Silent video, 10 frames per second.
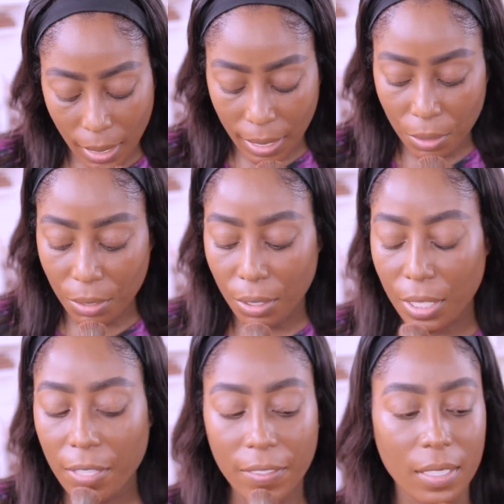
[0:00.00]
I don't know
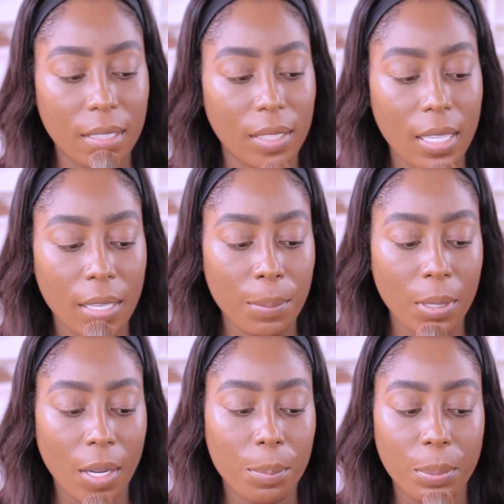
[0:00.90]
if it's the same
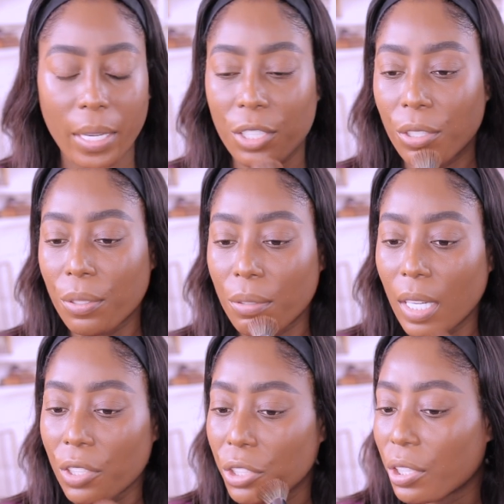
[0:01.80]
complexion
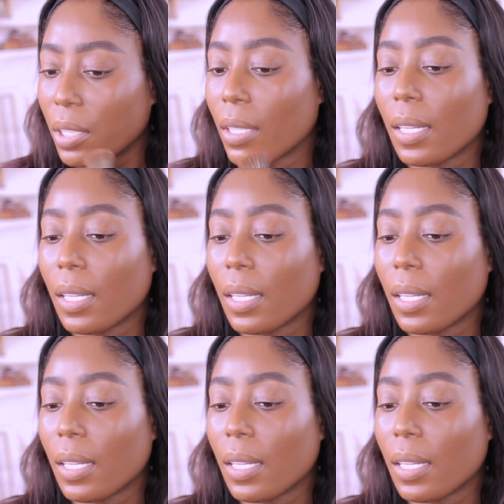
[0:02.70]
crush